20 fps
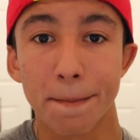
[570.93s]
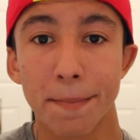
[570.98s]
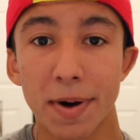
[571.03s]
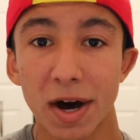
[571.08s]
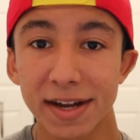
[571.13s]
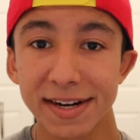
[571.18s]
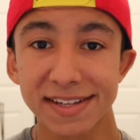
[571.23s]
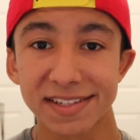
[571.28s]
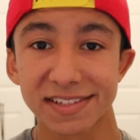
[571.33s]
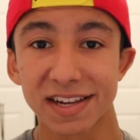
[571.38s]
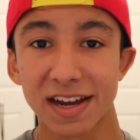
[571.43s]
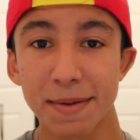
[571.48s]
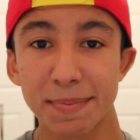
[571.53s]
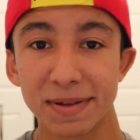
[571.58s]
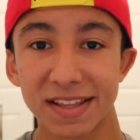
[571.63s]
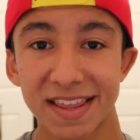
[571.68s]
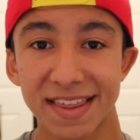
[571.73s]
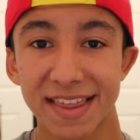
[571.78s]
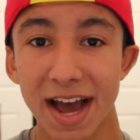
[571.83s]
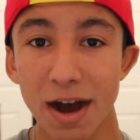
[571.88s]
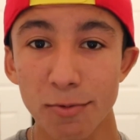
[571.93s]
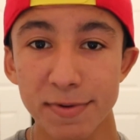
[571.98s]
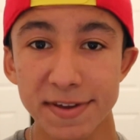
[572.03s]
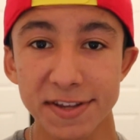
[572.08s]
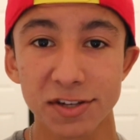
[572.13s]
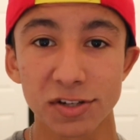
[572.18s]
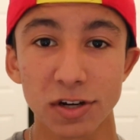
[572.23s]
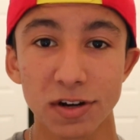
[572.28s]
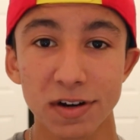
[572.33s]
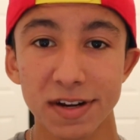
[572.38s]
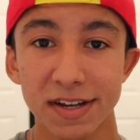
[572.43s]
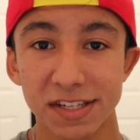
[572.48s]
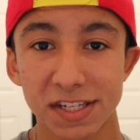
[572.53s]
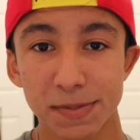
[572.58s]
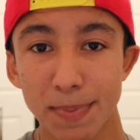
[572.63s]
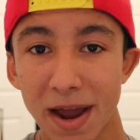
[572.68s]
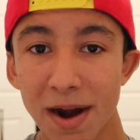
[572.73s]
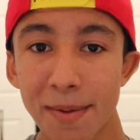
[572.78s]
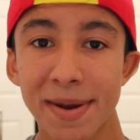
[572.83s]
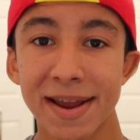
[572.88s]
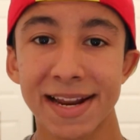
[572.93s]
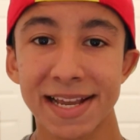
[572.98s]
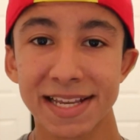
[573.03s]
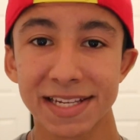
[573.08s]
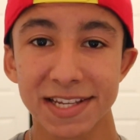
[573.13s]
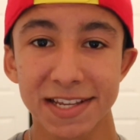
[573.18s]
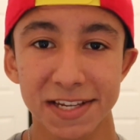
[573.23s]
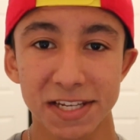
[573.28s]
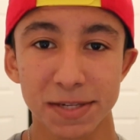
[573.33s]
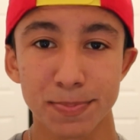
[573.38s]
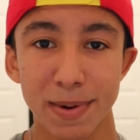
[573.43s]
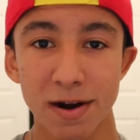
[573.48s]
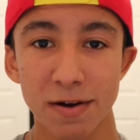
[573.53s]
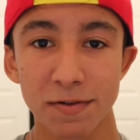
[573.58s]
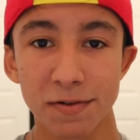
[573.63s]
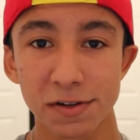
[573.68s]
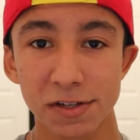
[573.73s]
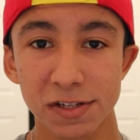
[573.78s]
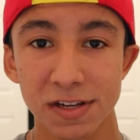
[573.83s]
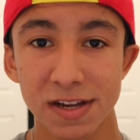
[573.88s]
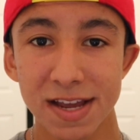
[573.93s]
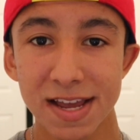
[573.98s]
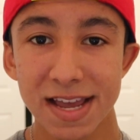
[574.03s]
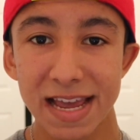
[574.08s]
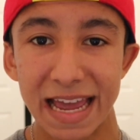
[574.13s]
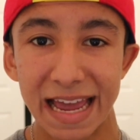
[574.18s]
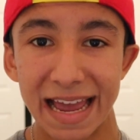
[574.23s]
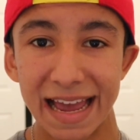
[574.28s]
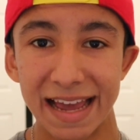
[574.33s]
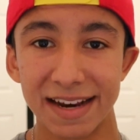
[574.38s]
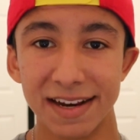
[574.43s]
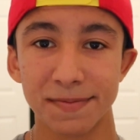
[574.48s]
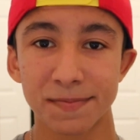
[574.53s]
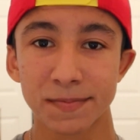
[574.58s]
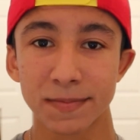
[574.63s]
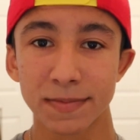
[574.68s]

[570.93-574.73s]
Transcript: body type that we saw in Spider-Man Into the Spider-Verse, and